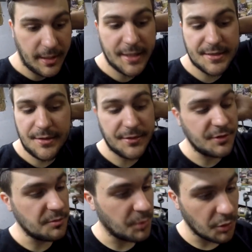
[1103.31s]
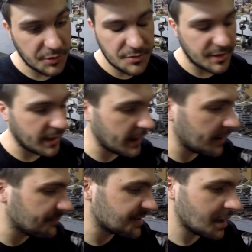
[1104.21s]
It had Skunk 2 Pro 2
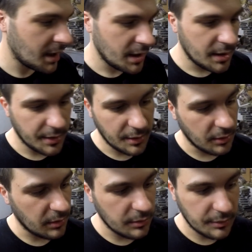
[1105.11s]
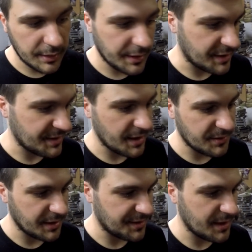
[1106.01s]
cams, you know, et
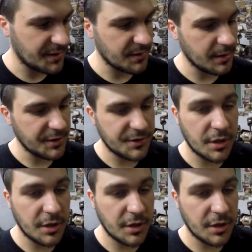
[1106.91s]
cetera, et cetera.